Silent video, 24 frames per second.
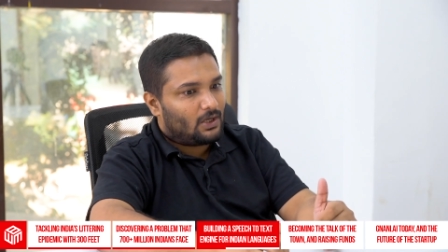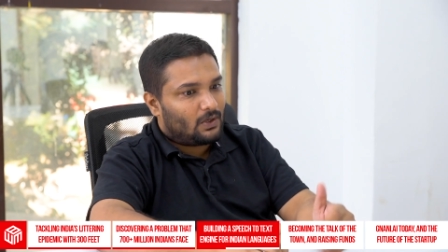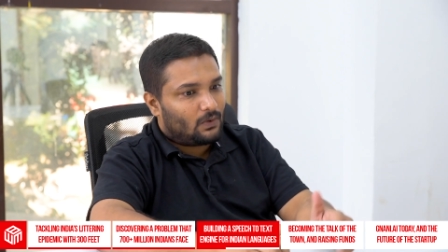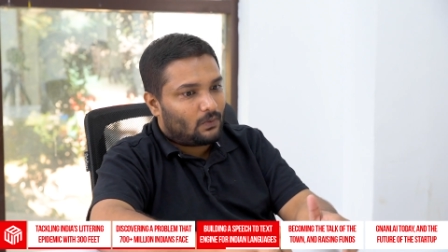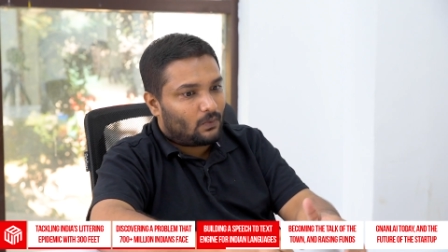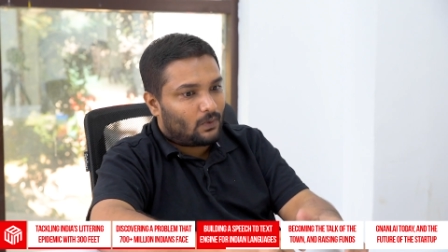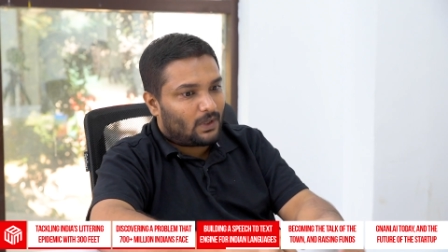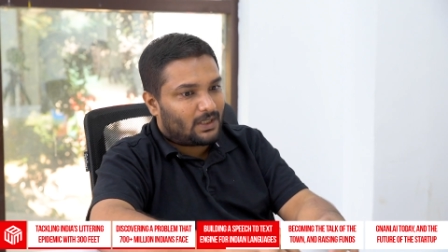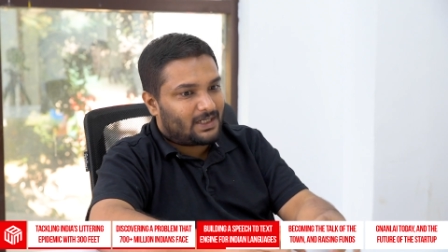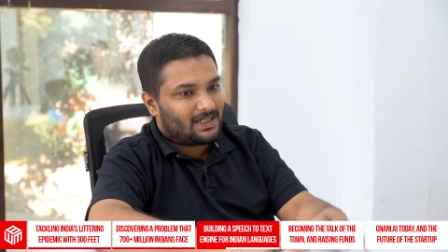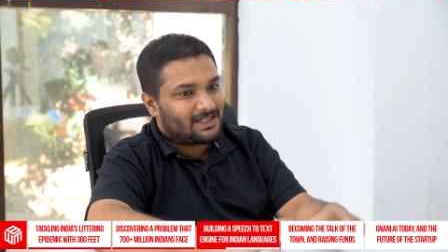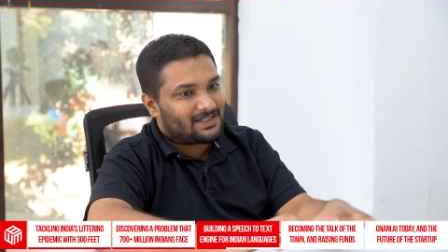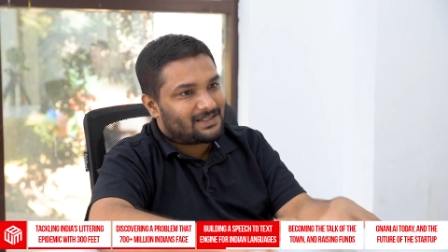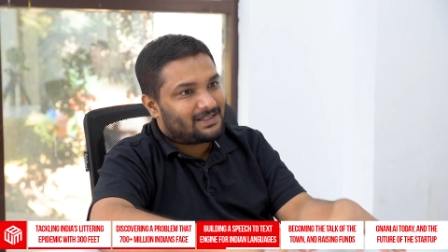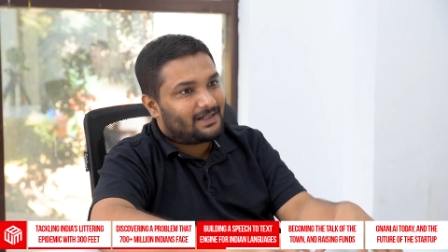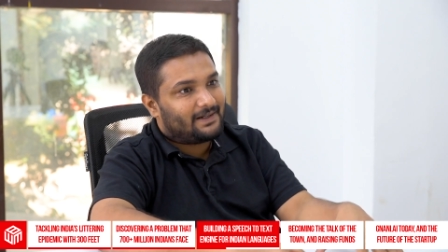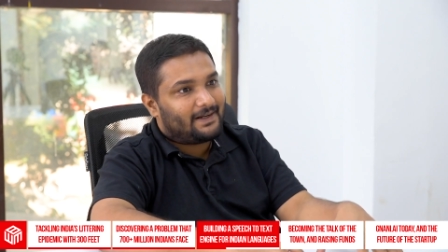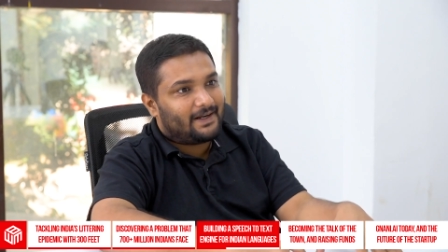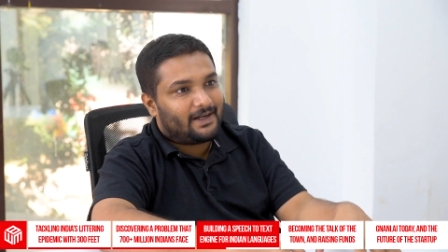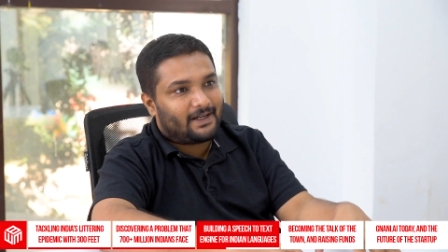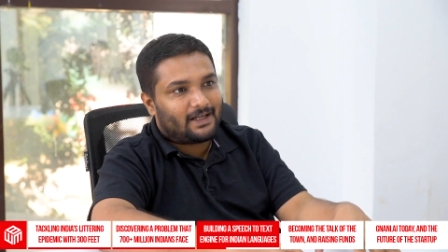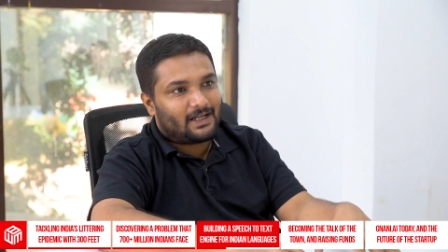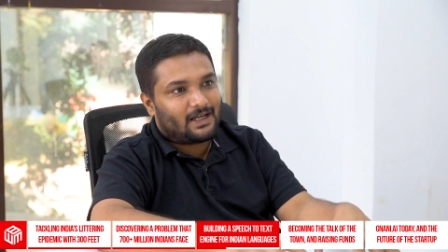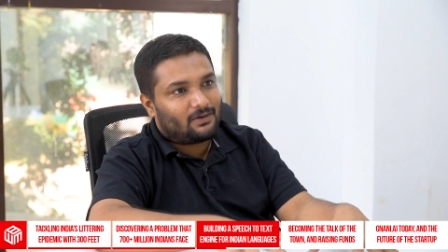One is the
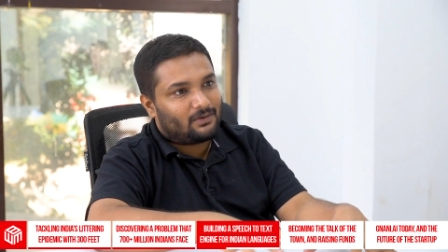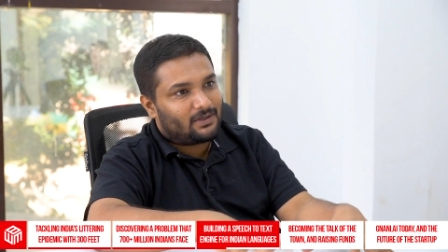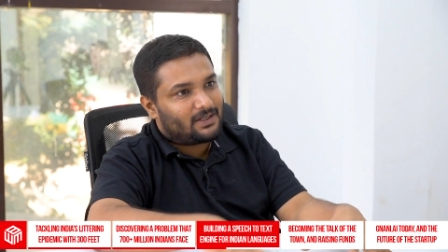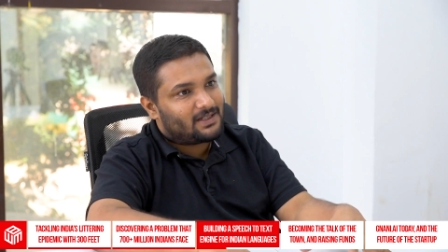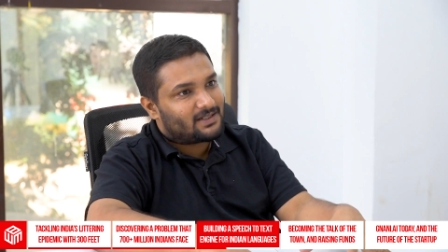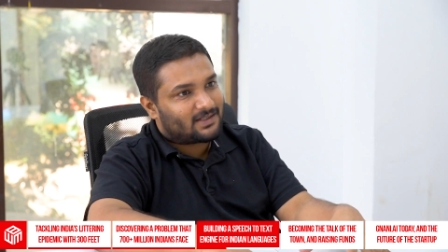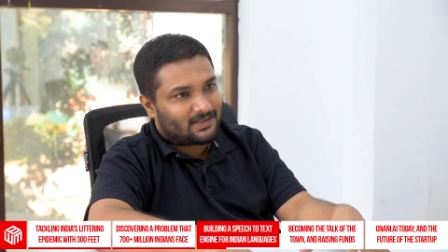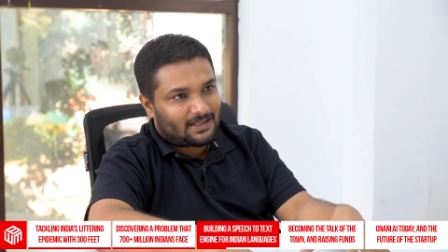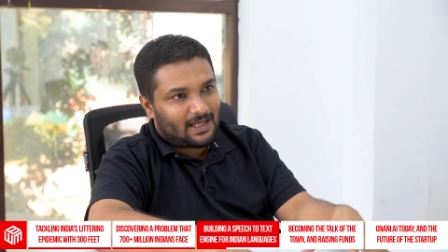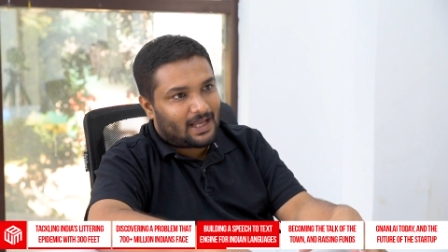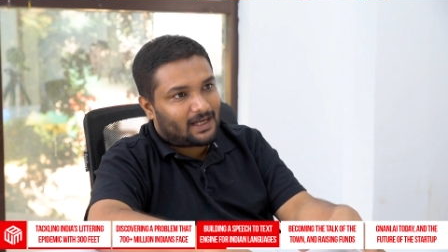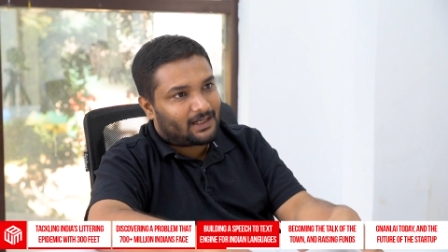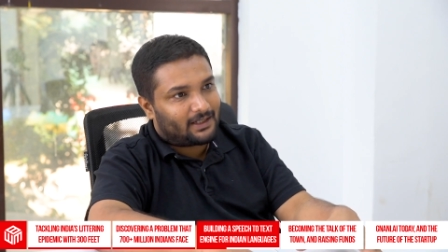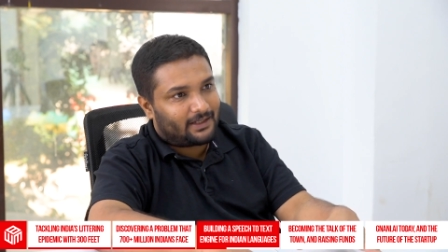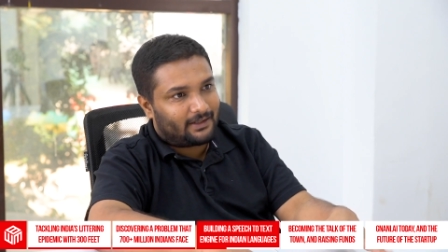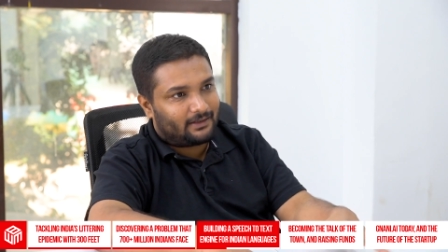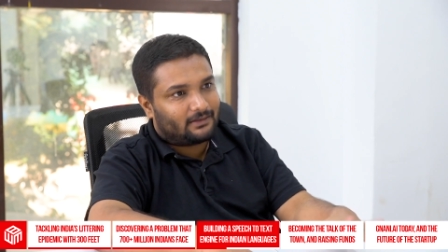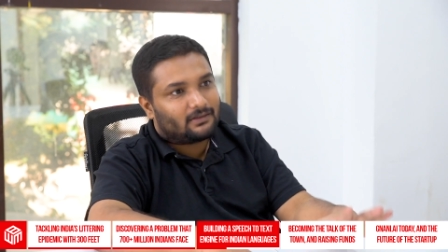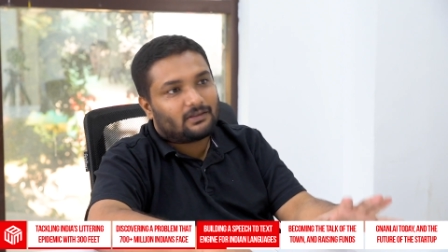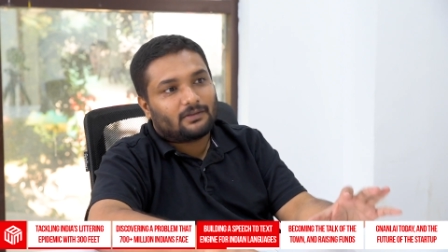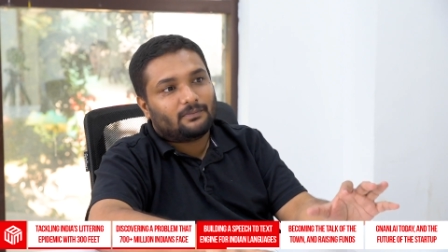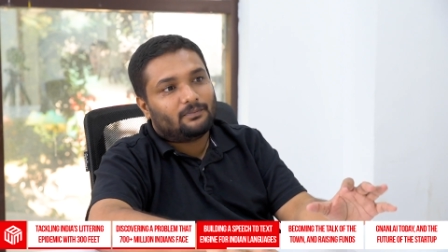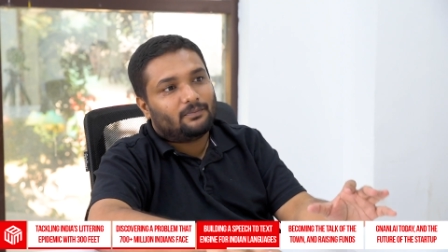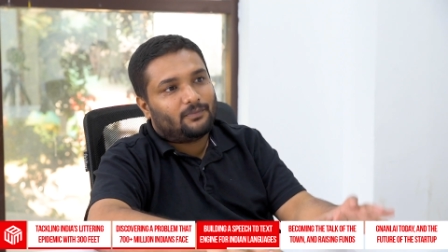data, one is the
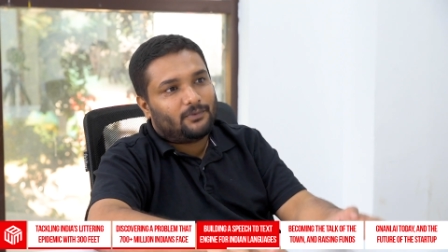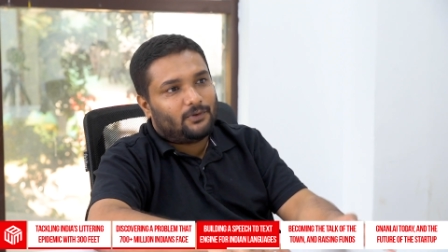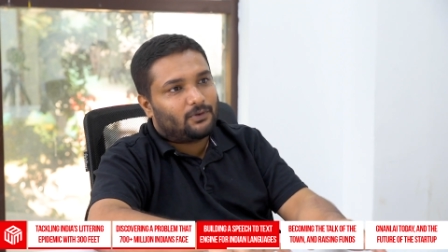algorithm.